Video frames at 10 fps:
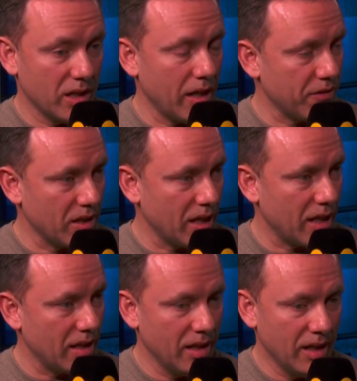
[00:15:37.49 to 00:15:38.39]
And after
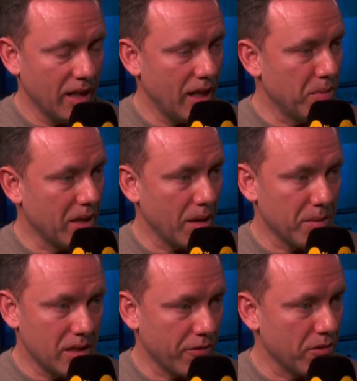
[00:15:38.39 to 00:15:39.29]
that, he became
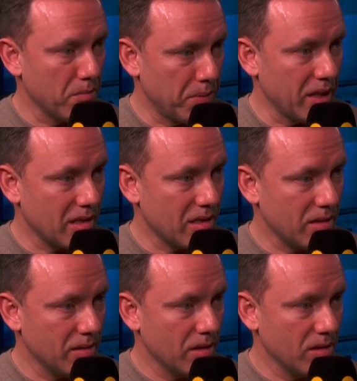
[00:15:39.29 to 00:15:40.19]
a different beast.